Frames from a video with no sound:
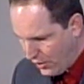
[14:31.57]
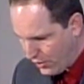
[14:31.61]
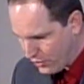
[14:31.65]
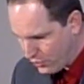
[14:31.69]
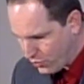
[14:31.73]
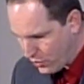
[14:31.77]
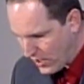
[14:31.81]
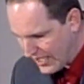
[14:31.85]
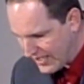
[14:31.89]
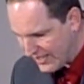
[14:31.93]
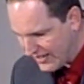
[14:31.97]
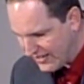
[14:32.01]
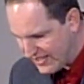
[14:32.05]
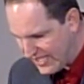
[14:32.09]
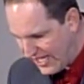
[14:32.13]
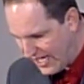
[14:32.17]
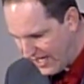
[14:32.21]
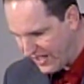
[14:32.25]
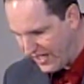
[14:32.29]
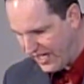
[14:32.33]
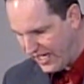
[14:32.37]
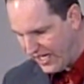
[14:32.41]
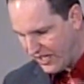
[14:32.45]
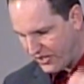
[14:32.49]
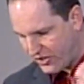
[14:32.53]
who has
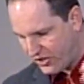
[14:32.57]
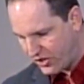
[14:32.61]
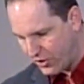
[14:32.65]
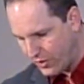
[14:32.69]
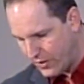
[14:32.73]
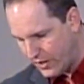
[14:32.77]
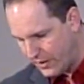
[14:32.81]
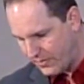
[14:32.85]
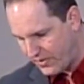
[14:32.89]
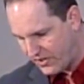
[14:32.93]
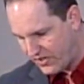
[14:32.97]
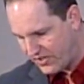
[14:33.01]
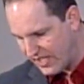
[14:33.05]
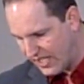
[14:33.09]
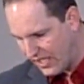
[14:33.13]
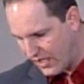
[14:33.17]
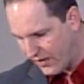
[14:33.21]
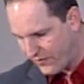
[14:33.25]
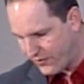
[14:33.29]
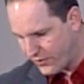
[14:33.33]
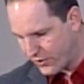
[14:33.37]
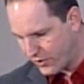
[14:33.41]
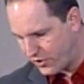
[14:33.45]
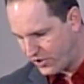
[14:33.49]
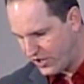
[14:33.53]
reconciled us to
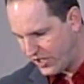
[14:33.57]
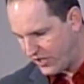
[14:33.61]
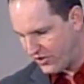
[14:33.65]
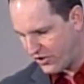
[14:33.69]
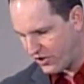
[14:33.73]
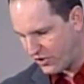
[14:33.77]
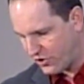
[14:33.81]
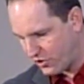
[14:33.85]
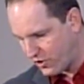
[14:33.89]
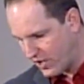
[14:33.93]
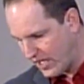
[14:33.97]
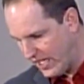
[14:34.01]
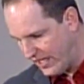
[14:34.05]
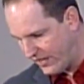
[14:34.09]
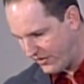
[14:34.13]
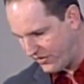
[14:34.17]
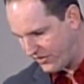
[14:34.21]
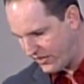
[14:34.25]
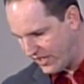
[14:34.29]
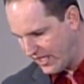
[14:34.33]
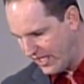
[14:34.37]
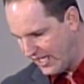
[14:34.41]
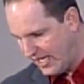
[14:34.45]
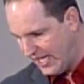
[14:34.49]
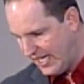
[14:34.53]
himself through Jesus
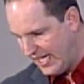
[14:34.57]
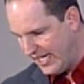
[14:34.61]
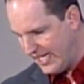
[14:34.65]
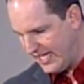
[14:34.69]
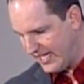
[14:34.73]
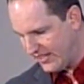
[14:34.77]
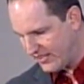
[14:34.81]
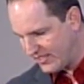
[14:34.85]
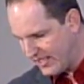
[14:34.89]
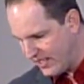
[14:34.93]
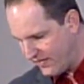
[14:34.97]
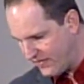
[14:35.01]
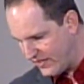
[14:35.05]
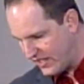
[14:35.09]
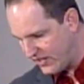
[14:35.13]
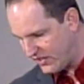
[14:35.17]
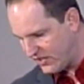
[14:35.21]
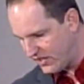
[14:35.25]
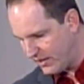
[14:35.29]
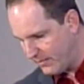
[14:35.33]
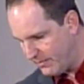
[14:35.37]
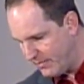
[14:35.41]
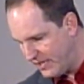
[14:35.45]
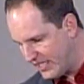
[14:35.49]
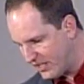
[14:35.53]
Christ and has given
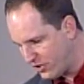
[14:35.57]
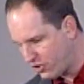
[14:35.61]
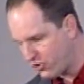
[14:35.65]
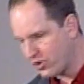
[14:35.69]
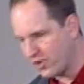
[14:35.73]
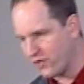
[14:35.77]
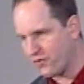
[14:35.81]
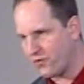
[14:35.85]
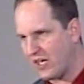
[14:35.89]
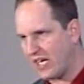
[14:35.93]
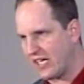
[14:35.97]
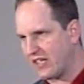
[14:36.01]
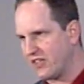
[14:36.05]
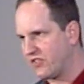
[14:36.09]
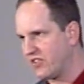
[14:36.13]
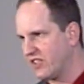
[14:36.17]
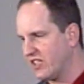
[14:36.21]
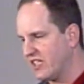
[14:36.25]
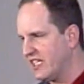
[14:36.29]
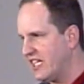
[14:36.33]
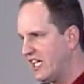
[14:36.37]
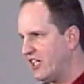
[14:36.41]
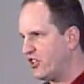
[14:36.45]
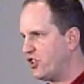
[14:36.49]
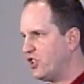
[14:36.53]
us the minister of
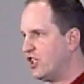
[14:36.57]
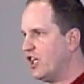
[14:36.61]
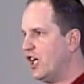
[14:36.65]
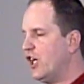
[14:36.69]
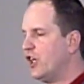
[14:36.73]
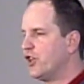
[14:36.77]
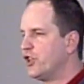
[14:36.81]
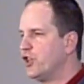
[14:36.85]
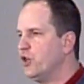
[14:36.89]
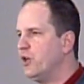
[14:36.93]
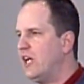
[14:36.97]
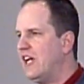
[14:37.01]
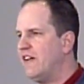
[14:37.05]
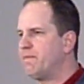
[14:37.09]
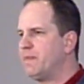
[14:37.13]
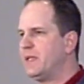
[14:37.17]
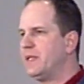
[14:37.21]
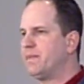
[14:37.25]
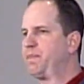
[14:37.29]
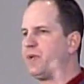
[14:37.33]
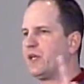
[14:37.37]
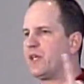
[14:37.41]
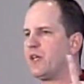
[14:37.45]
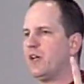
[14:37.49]
reconciliation. You have been